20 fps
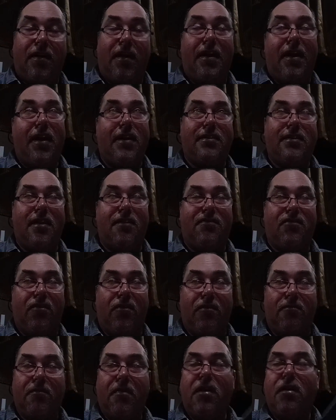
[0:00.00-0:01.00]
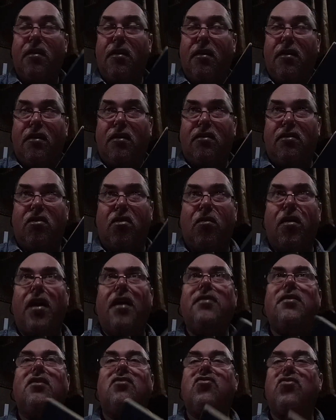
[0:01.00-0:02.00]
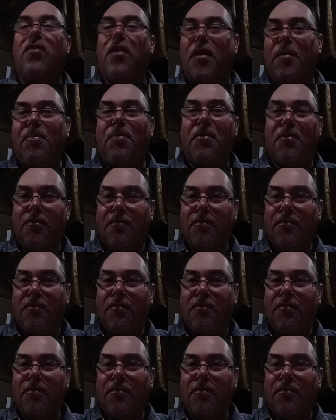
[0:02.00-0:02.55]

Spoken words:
I hate that term, you're on the trip